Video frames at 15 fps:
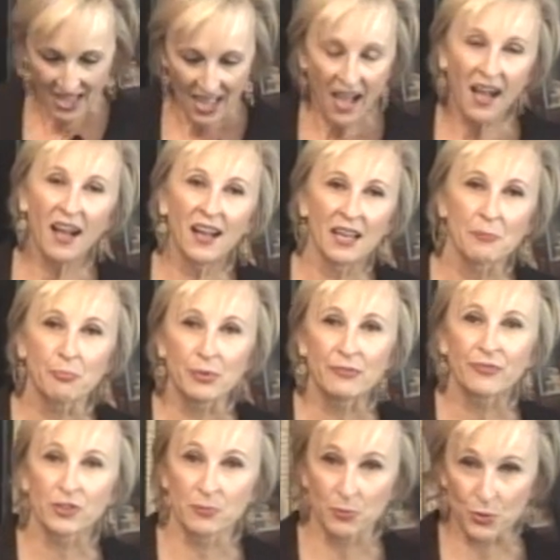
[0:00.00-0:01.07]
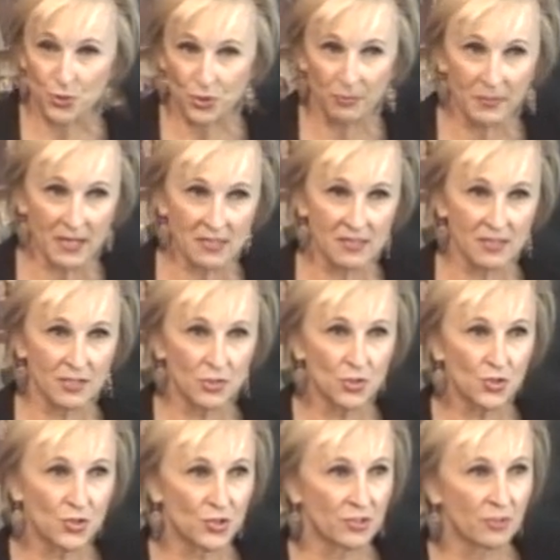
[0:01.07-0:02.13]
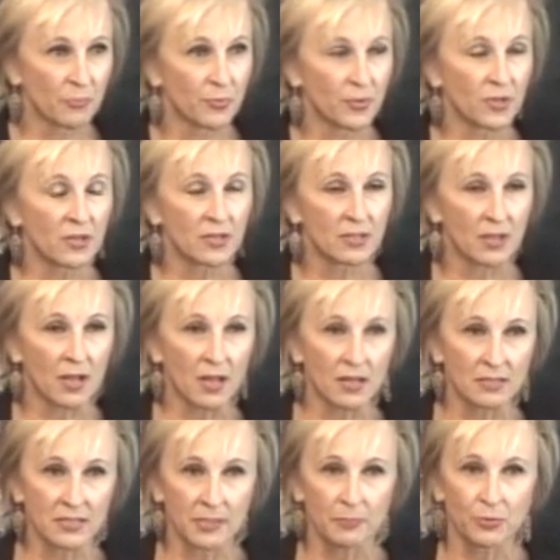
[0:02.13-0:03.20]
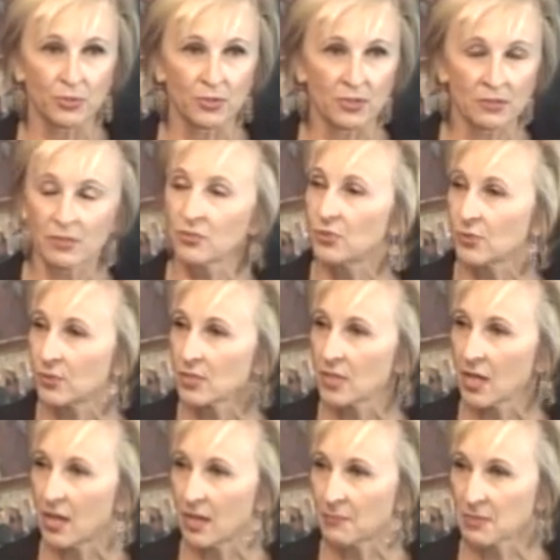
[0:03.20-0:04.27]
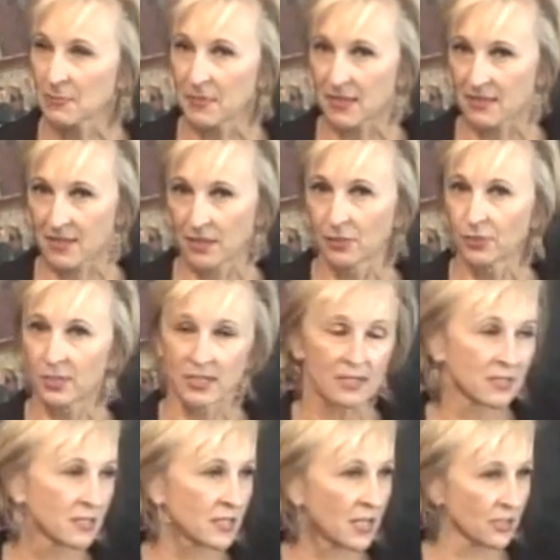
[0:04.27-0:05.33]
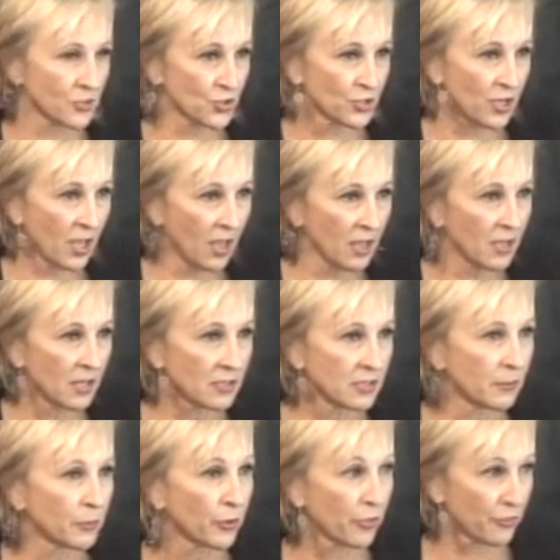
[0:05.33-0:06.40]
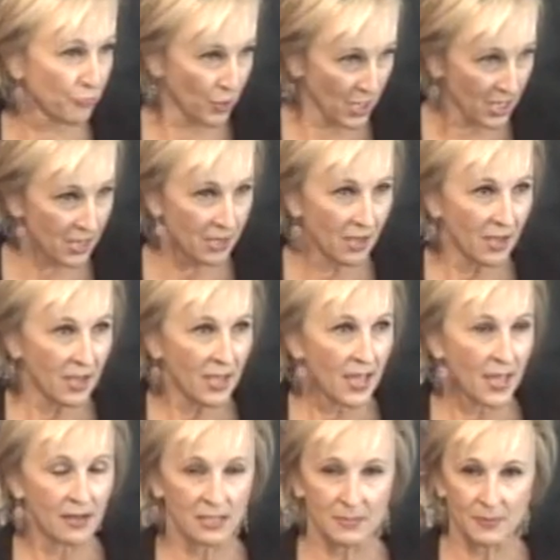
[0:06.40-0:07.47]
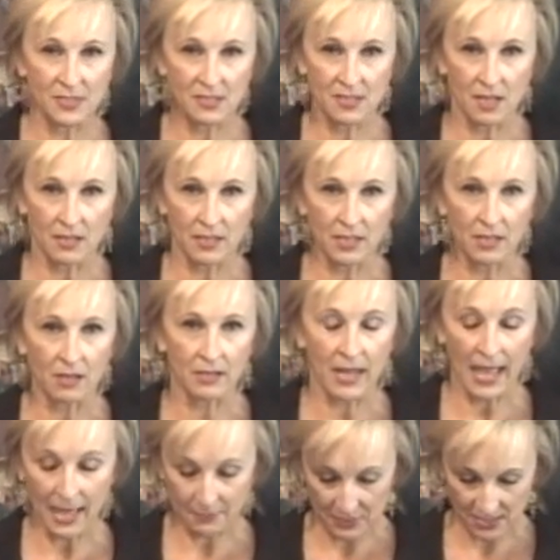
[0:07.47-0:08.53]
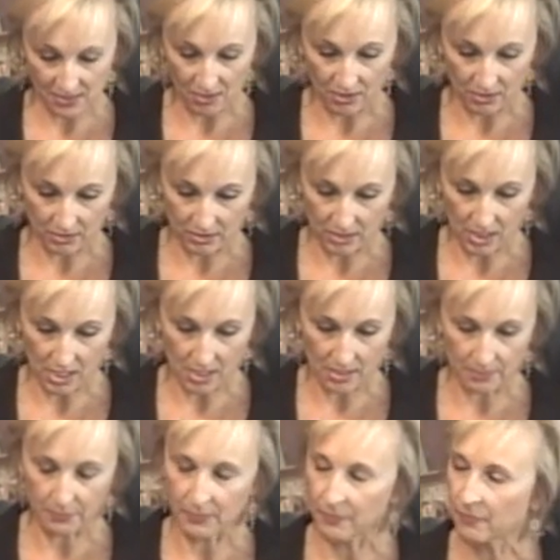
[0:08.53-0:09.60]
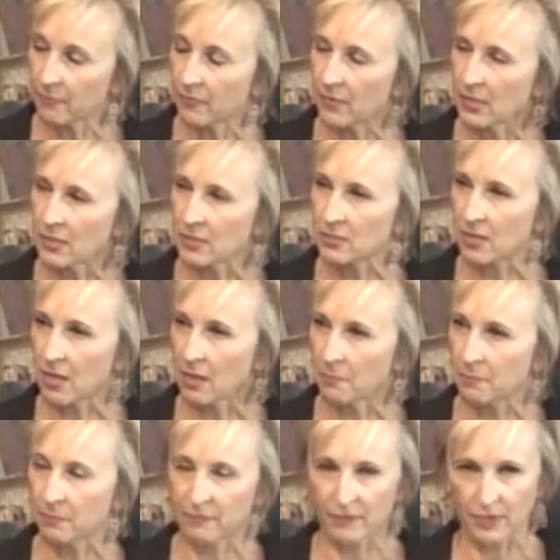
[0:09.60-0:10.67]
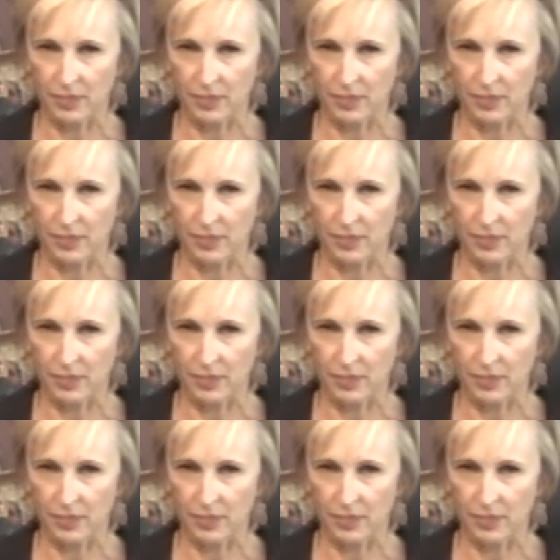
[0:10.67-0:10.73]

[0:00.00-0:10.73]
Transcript: A brief commercial message. The book debuted on the New York Times bestseller list yesterday at number 3, and it's been selling on Amazon in the very